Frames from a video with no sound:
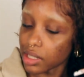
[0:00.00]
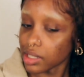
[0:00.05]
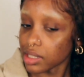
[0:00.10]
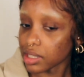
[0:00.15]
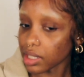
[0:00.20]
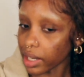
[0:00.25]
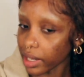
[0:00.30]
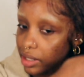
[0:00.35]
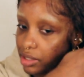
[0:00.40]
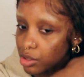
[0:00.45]

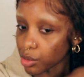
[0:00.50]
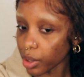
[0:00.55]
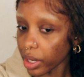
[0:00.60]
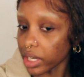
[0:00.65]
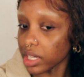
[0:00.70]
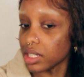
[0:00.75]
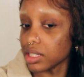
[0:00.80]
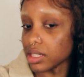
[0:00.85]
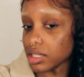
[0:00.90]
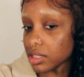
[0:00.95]
So like, it's
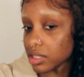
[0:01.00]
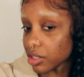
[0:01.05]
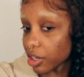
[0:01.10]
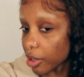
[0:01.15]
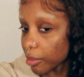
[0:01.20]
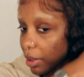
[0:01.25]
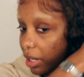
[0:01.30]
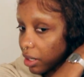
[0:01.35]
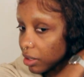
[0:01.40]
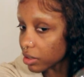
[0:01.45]
quite easy to
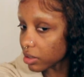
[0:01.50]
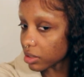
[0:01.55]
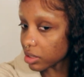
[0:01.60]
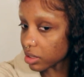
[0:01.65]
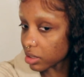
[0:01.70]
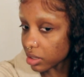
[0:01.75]
comb out.